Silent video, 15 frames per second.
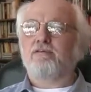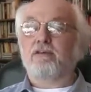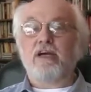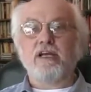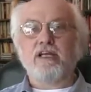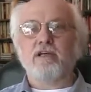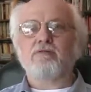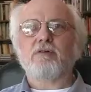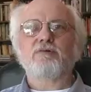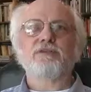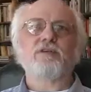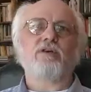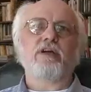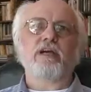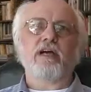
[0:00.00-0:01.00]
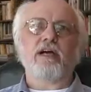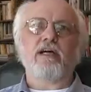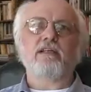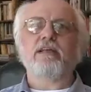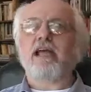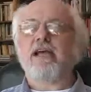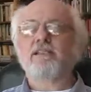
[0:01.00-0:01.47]
find out what was going
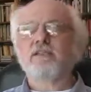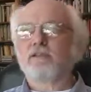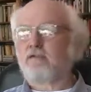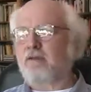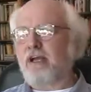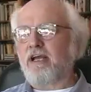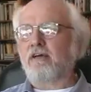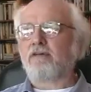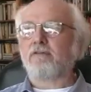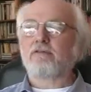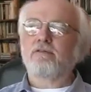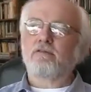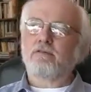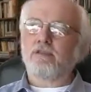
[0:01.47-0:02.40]
on, ask around,